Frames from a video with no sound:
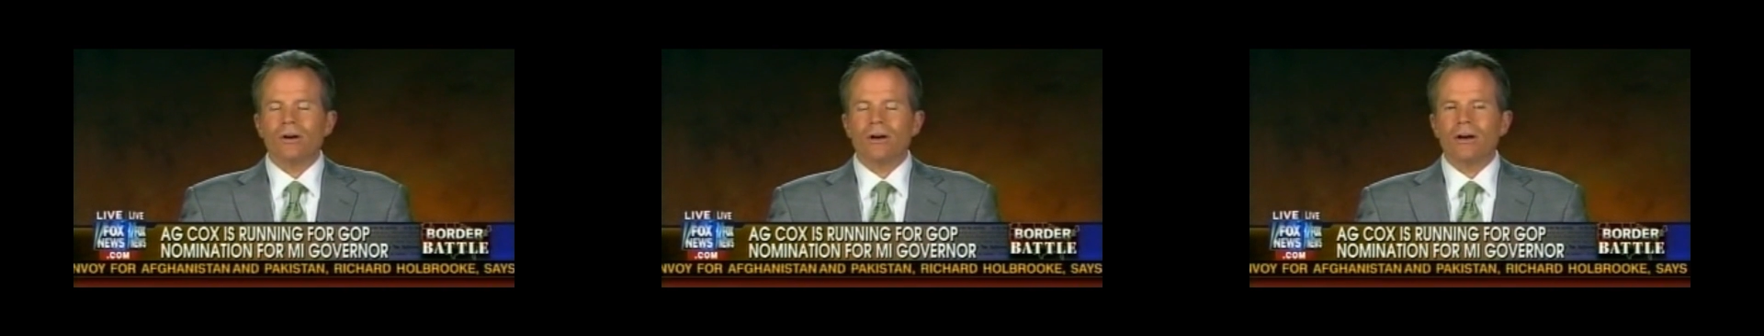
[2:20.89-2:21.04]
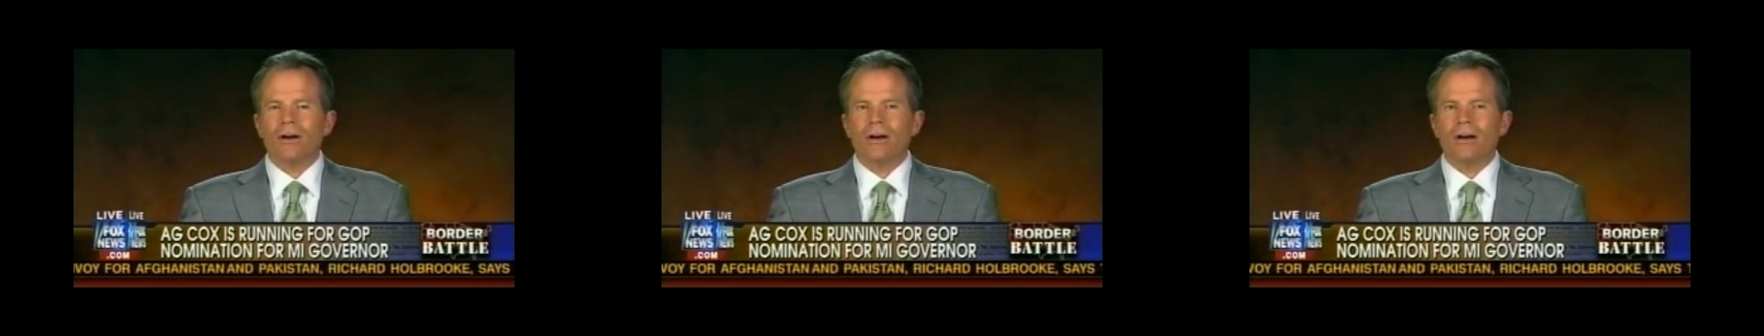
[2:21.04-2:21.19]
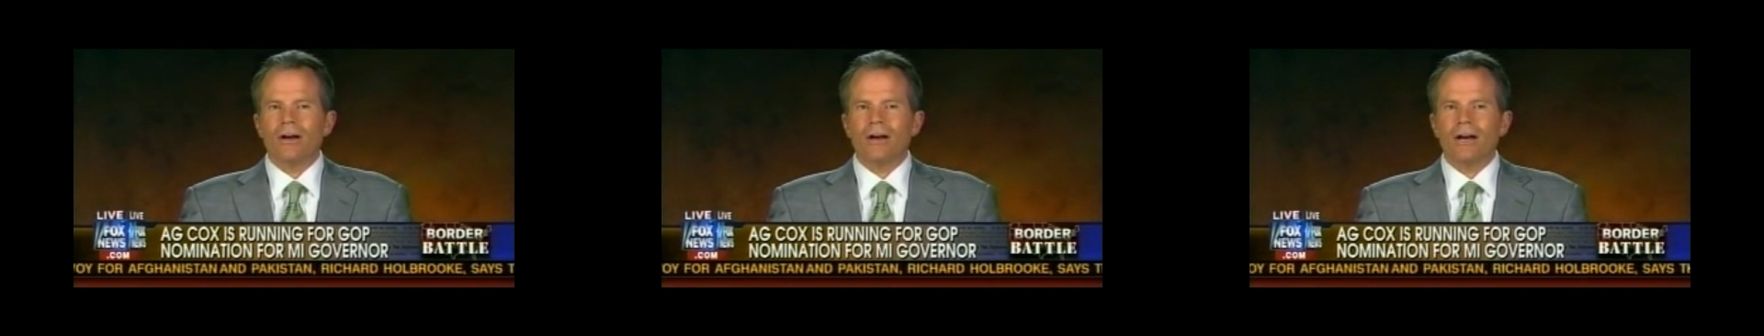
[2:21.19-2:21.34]

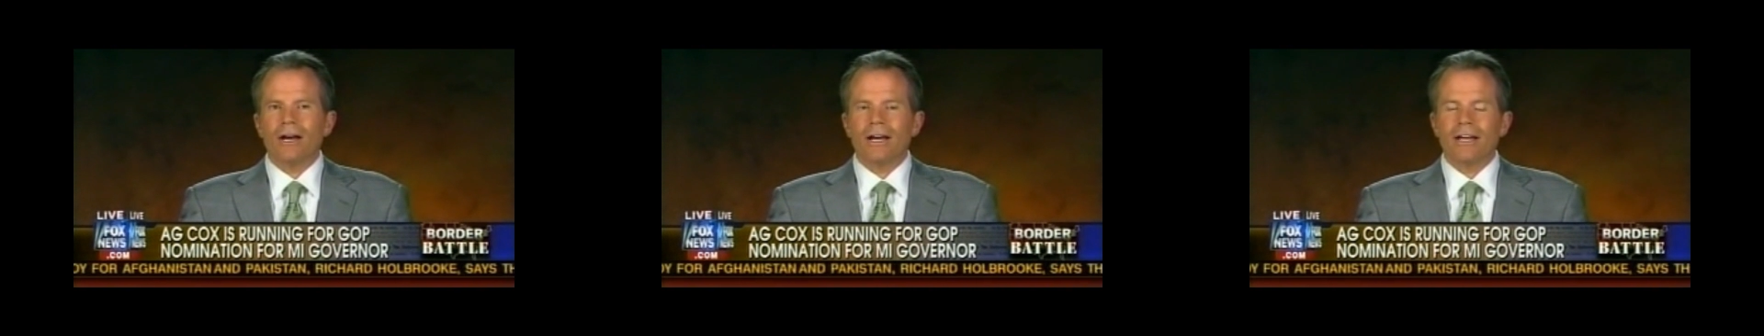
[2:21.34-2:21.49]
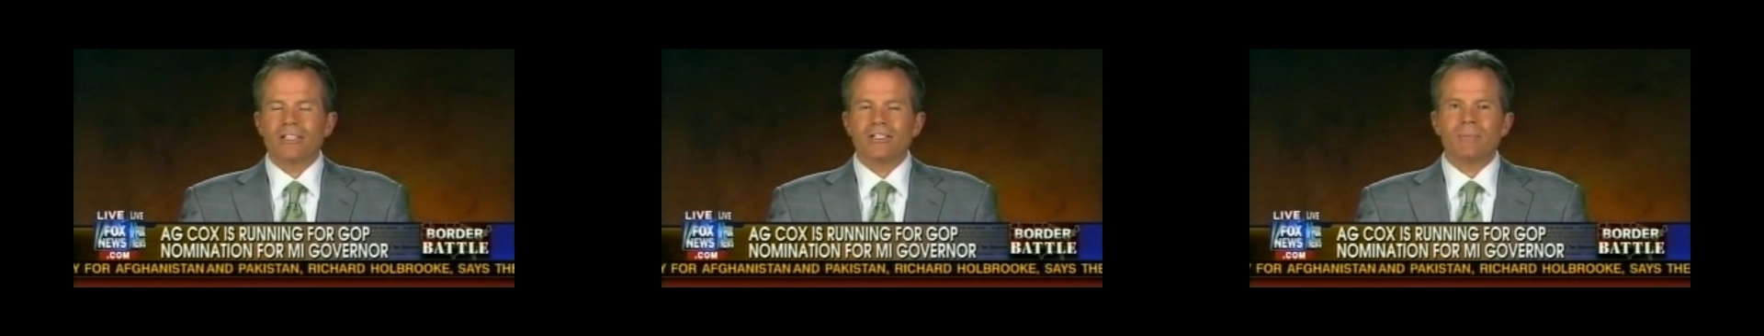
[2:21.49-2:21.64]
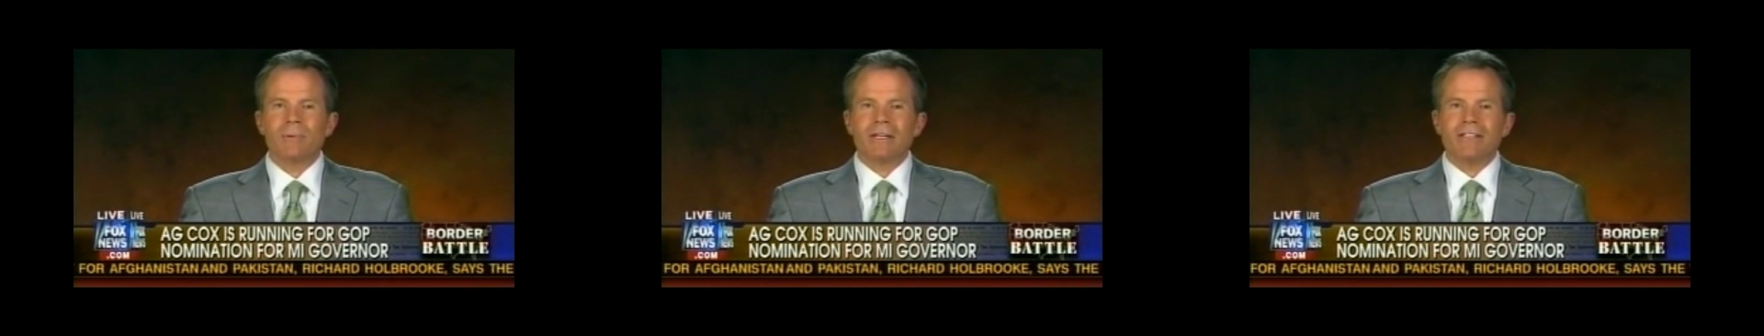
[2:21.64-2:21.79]
Uh, I
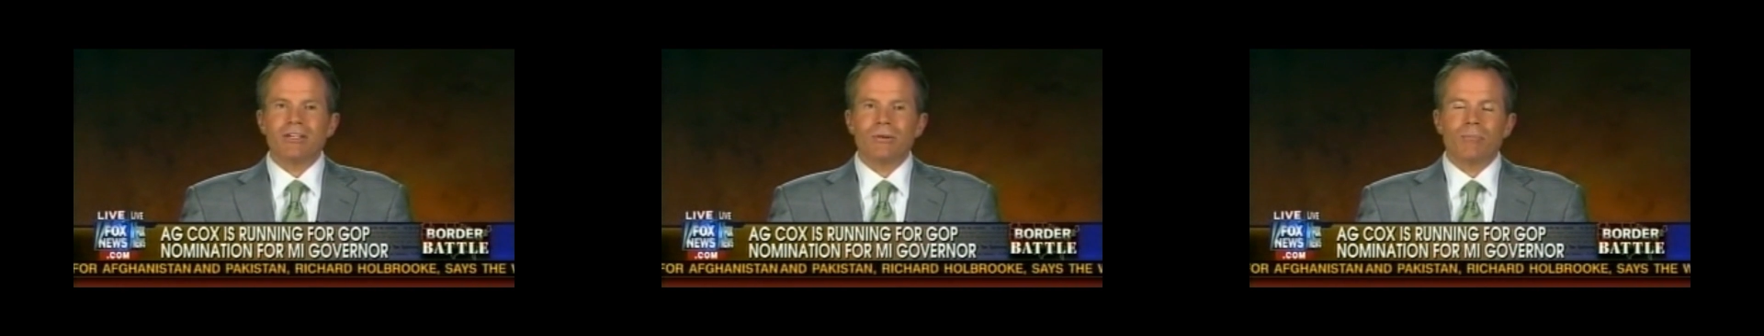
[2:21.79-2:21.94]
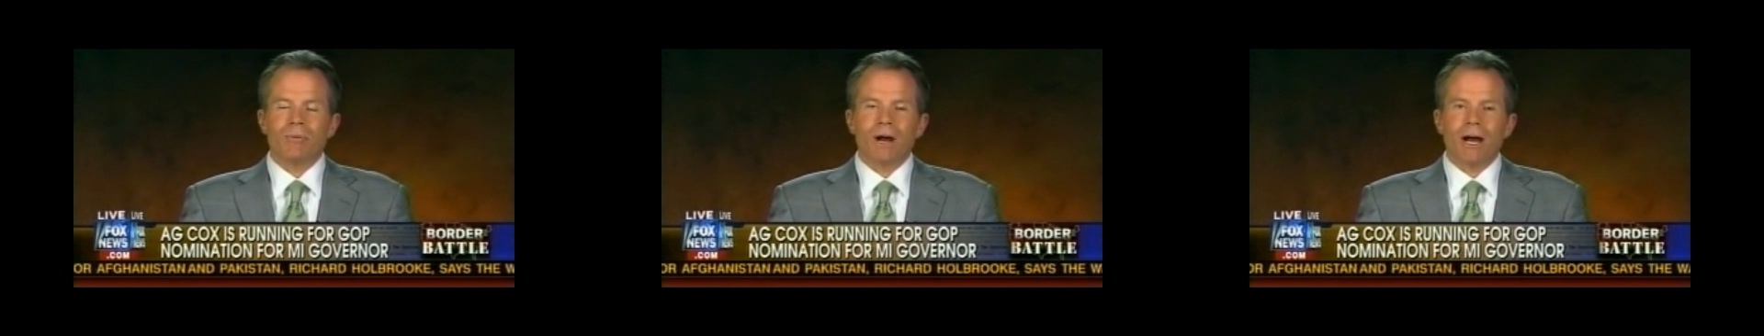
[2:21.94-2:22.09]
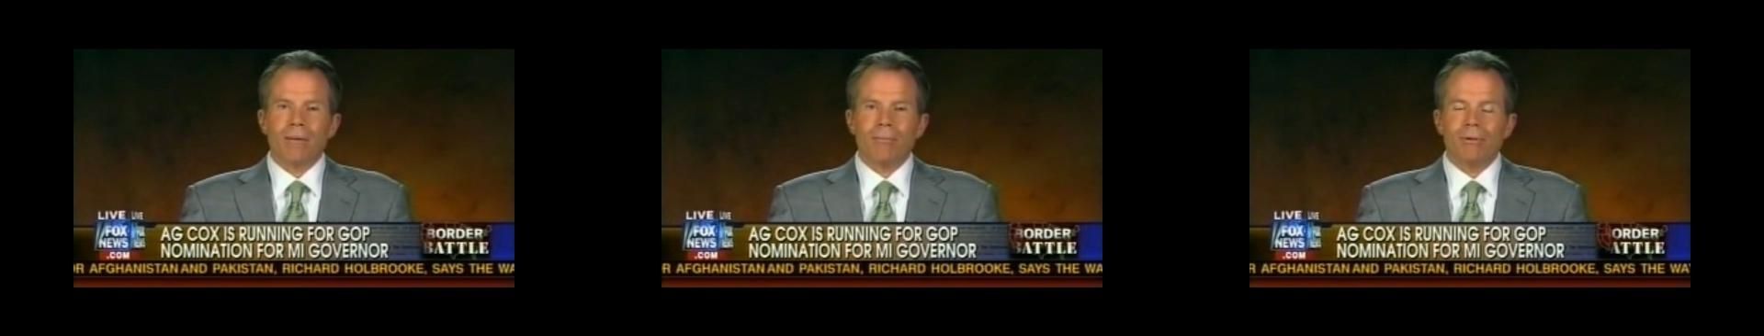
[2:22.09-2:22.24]
expect he
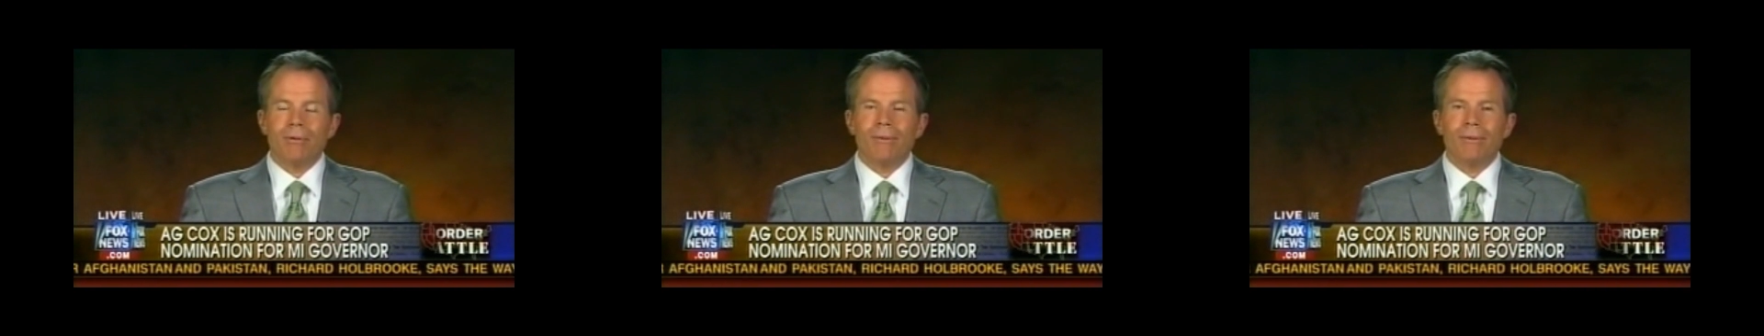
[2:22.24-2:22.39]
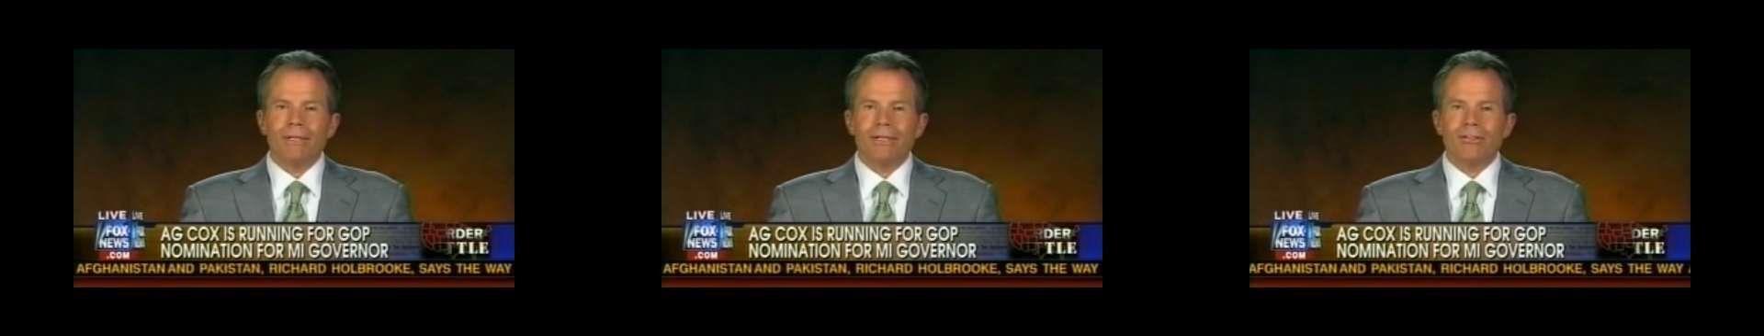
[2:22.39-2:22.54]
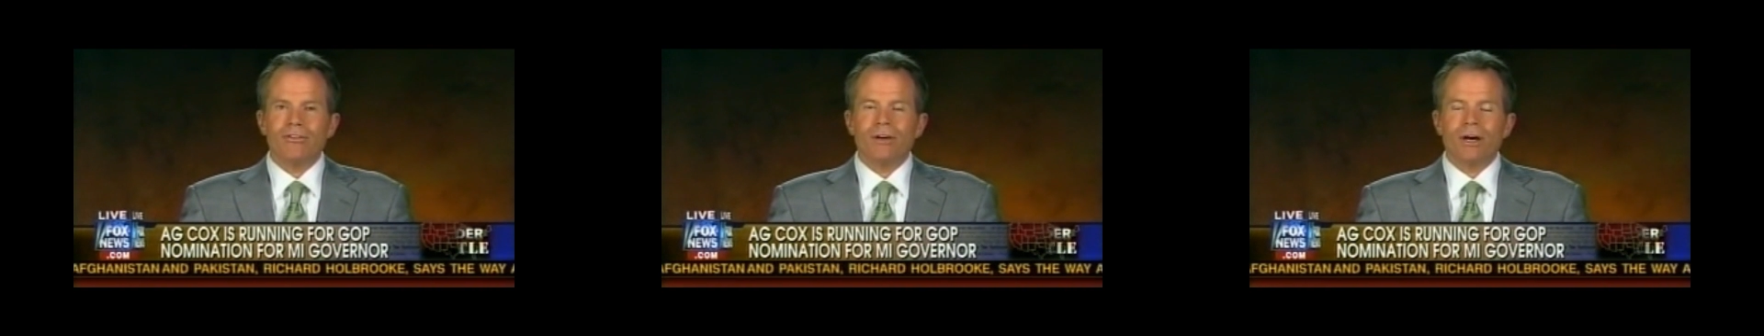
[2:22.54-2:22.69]

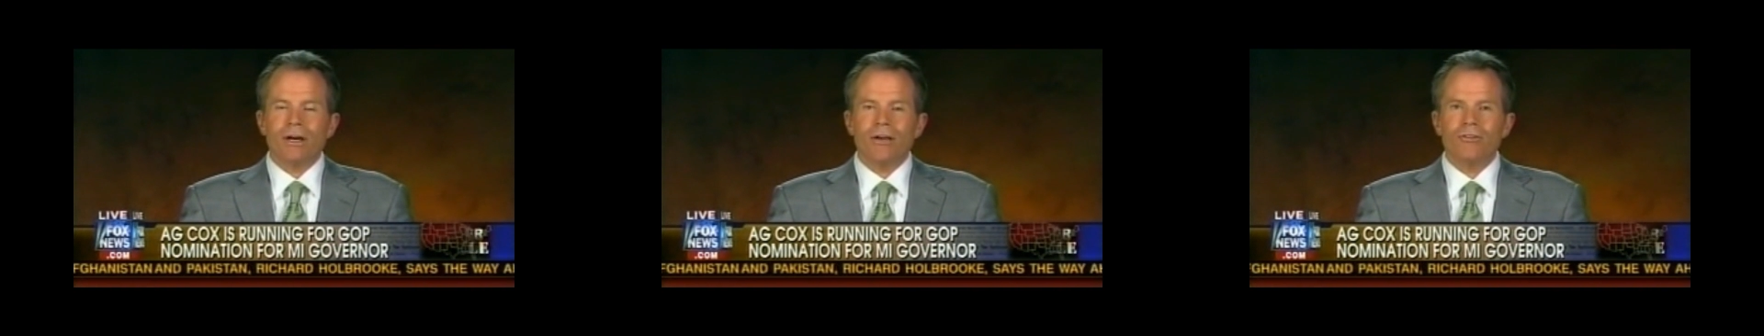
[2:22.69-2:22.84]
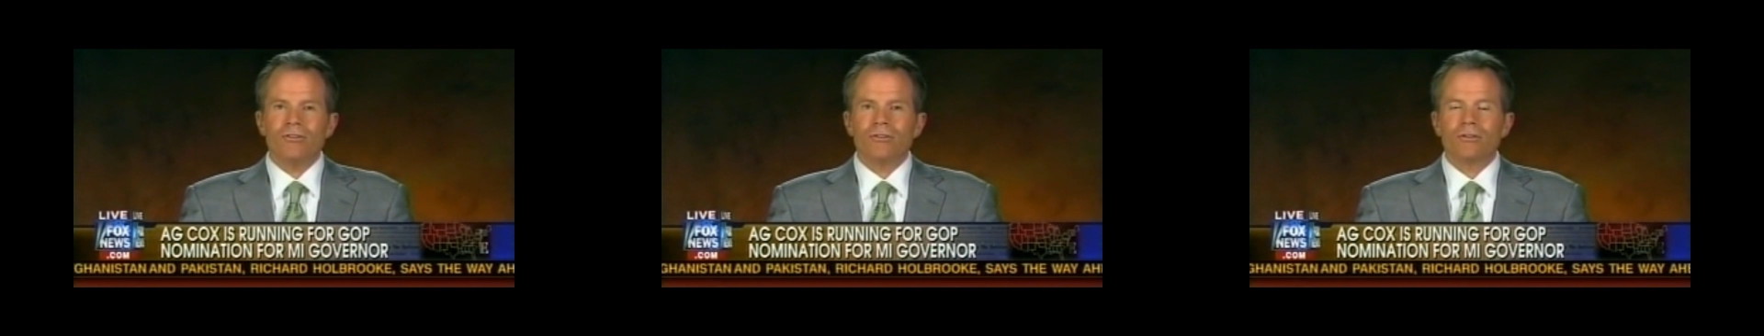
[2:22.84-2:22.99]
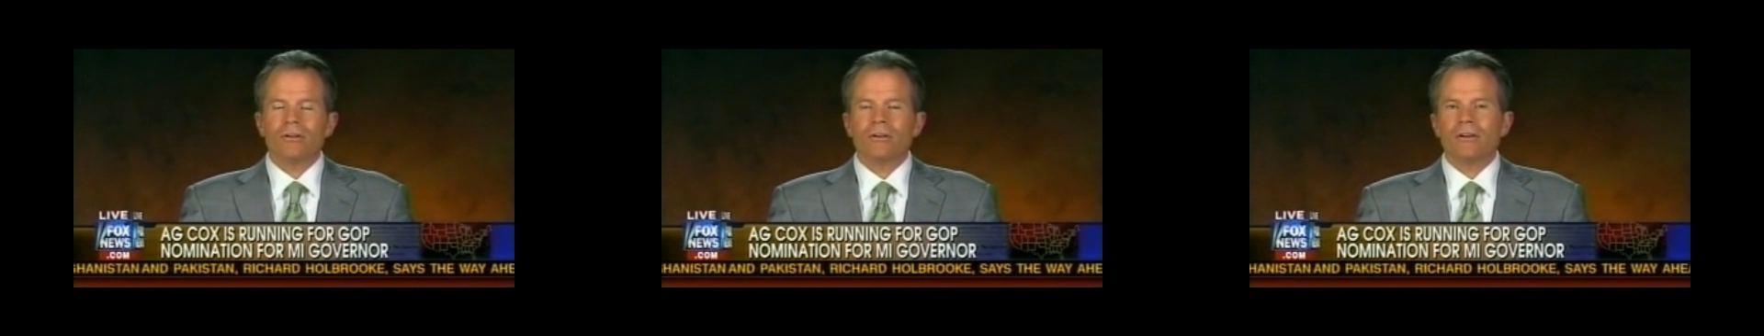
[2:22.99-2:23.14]
probably
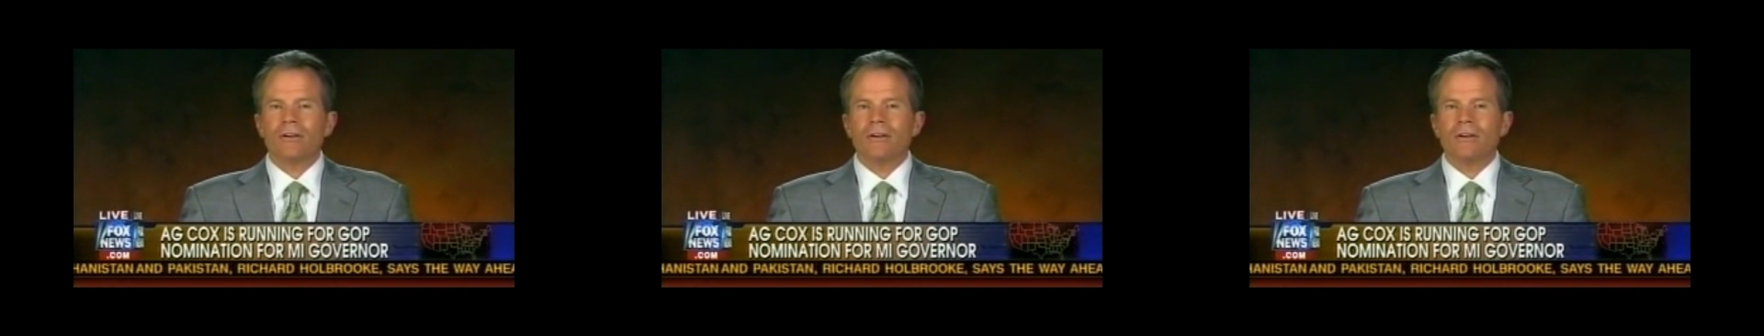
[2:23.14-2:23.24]
does,